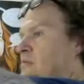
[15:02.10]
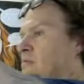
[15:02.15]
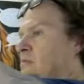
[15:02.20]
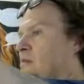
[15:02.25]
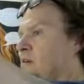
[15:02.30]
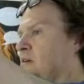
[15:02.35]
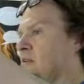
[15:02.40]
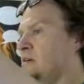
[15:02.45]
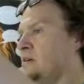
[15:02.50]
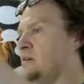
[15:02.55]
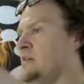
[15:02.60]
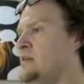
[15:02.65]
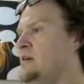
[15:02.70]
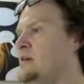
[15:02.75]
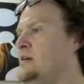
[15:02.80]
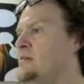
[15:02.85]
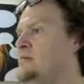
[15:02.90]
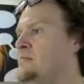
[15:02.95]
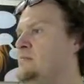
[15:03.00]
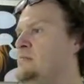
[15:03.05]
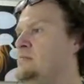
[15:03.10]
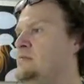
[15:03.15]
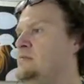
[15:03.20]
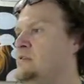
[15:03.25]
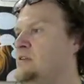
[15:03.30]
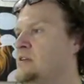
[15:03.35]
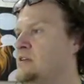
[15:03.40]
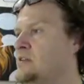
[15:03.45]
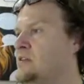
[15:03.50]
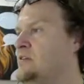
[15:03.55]
I like that. I'll
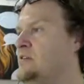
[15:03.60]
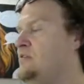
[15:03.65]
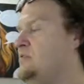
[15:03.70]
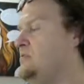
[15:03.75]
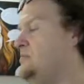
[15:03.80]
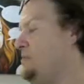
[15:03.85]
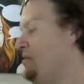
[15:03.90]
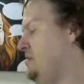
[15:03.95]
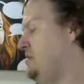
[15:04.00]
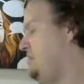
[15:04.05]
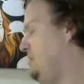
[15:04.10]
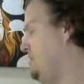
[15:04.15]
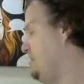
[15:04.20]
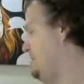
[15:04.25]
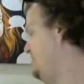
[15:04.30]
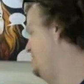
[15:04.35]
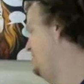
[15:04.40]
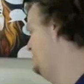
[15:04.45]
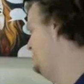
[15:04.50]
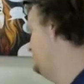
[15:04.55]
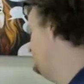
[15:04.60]
take this from you. Thank you.